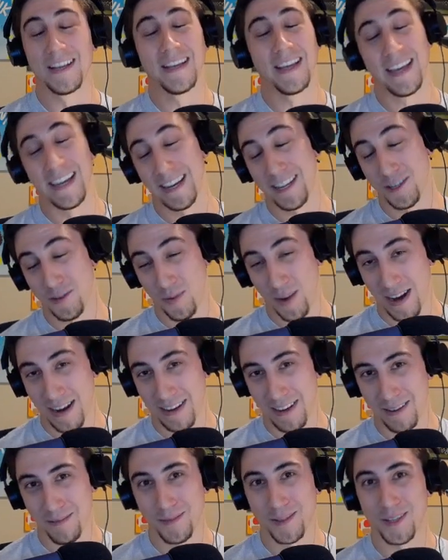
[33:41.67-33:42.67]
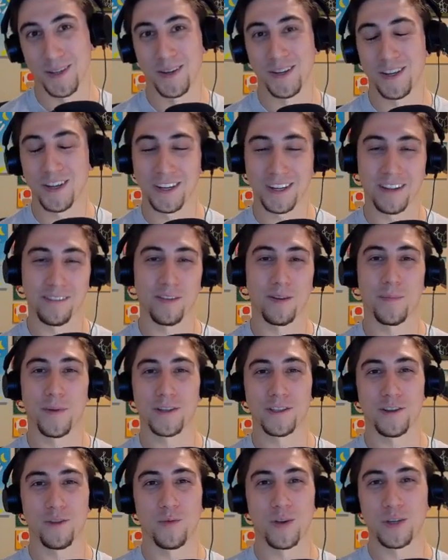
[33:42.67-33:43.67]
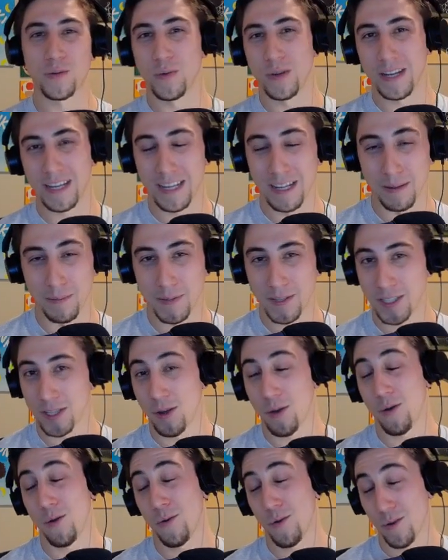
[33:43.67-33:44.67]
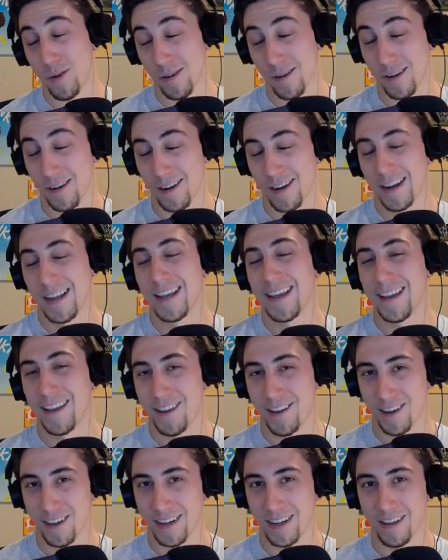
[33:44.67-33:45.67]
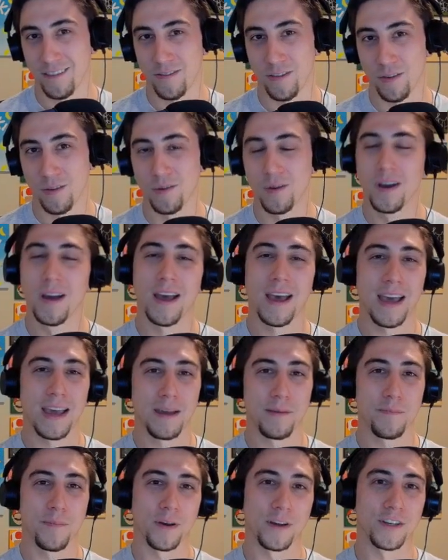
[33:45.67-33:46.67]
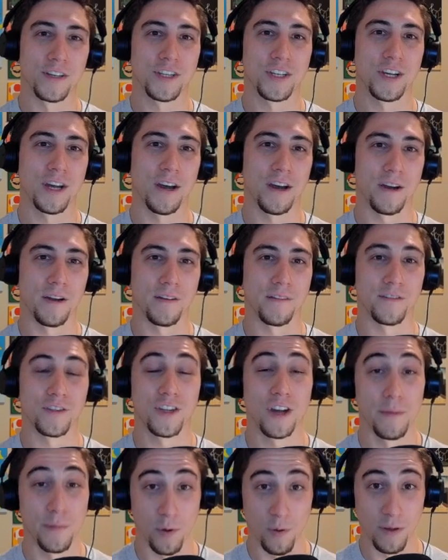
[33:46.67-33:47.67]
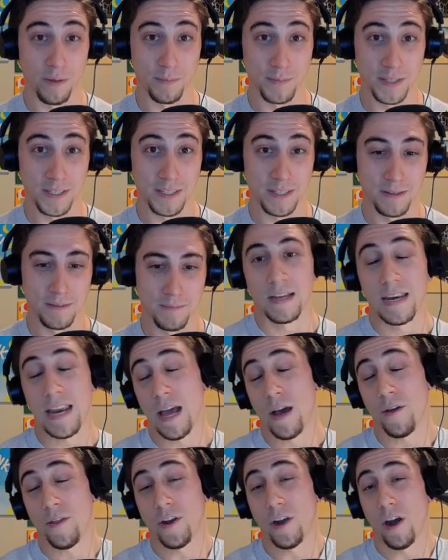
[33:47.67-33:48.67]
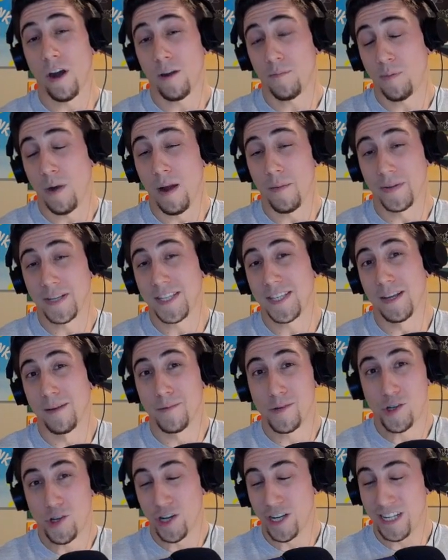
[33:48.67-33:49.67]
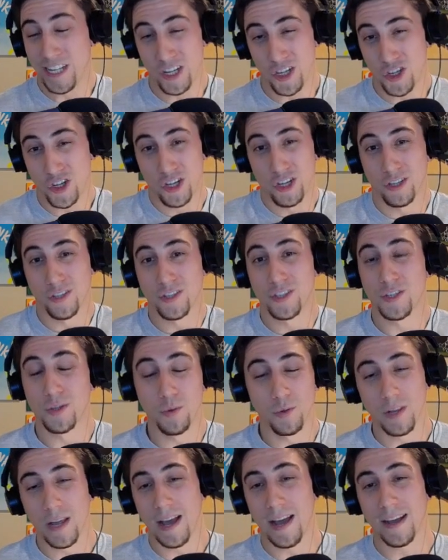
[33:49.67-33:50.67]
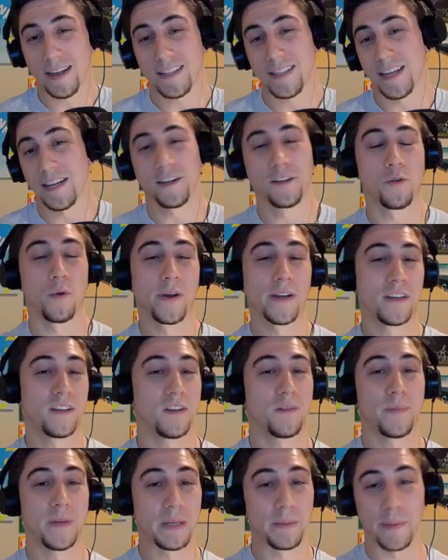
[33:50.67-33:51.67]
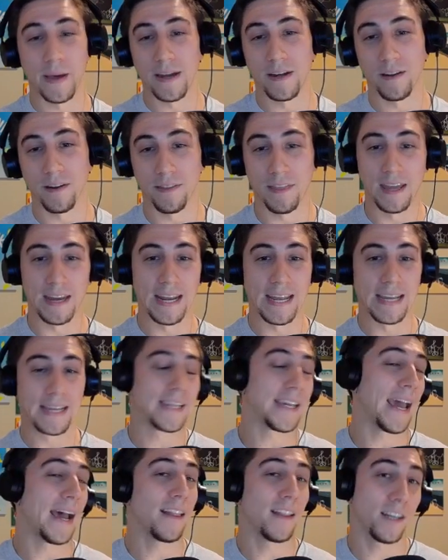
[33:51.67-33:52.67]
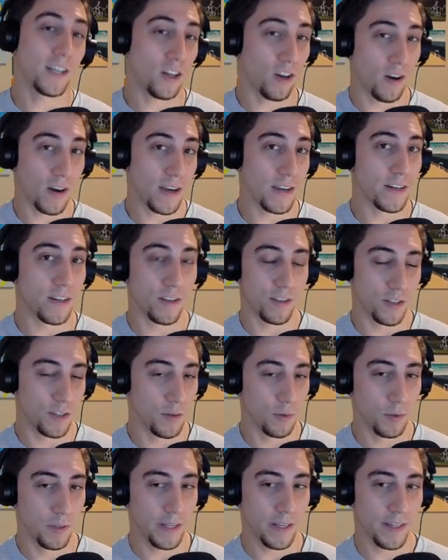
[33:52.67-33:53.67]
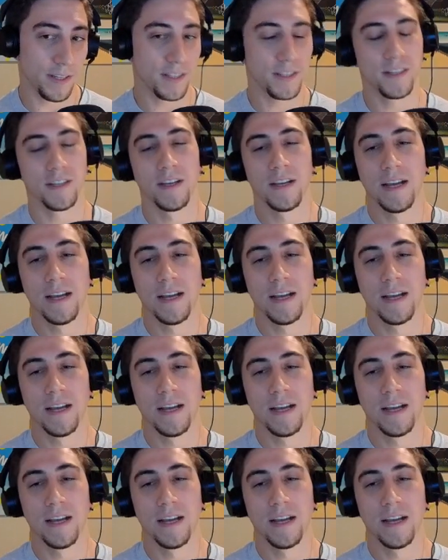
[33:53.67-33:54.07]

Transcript: It is random, so it could give you a bunch of Witchwood Imps, or it could give you a bunch of Jumbo Imps. Now, there are probably some traditional zoo locks that are going to be better than a Galakrond zoo list,